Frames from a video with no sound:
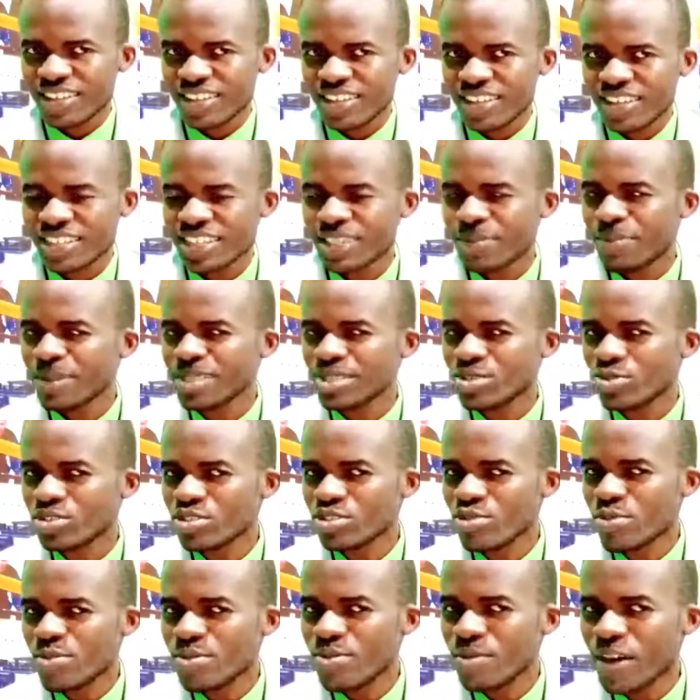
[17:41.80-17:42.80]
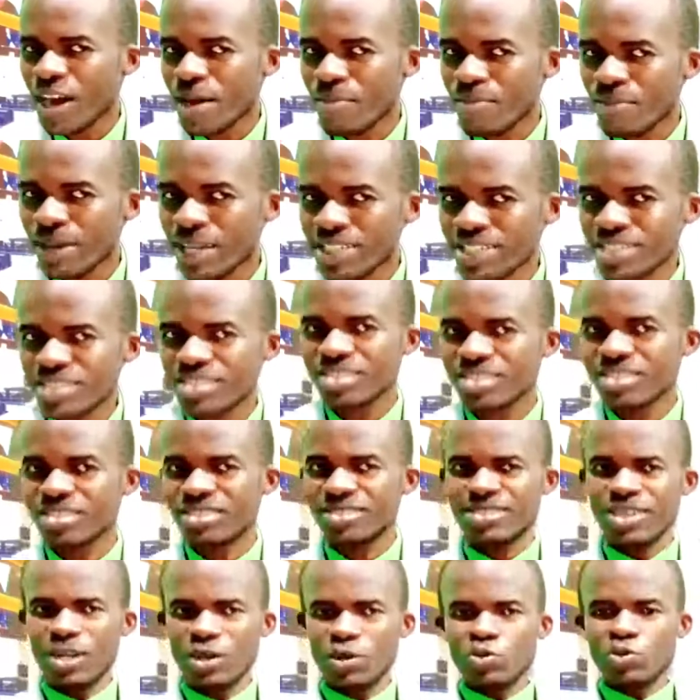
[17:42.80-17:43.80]
Is the person going to be Muhammad?
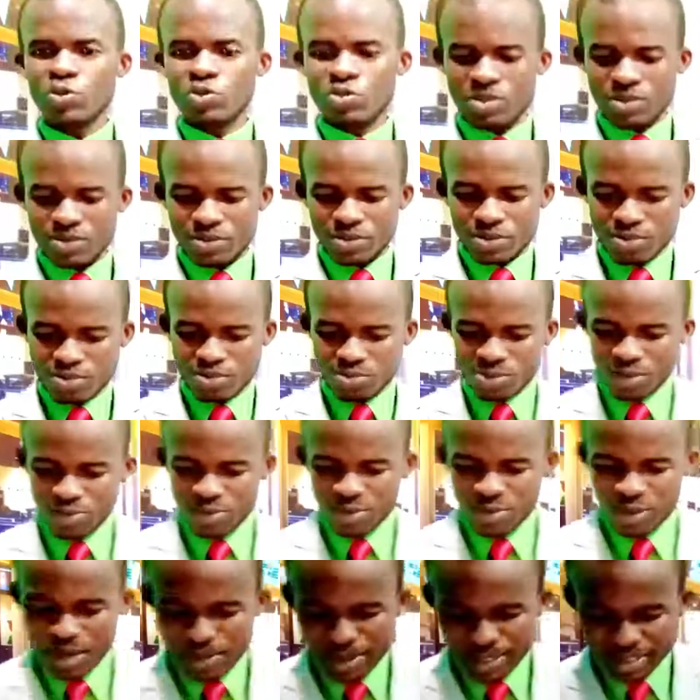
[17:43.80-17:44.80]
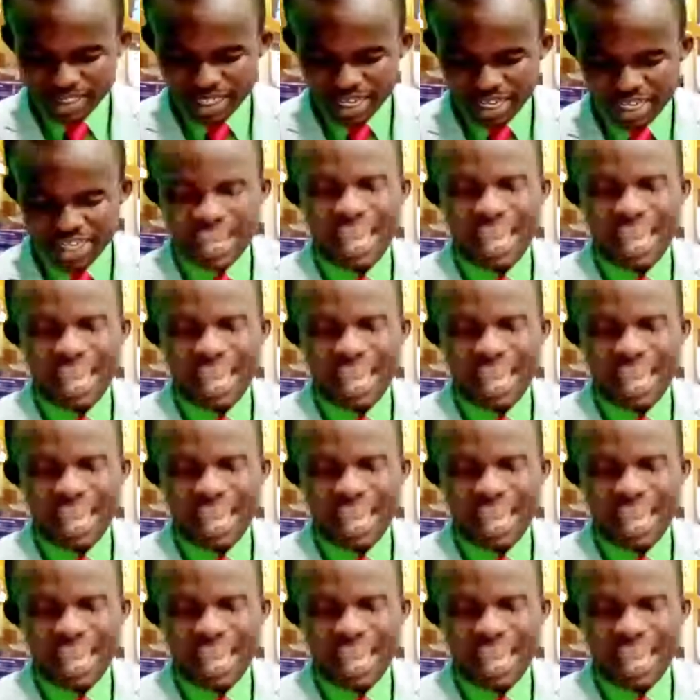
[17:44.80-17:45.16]
No. Prophet Muhammad said,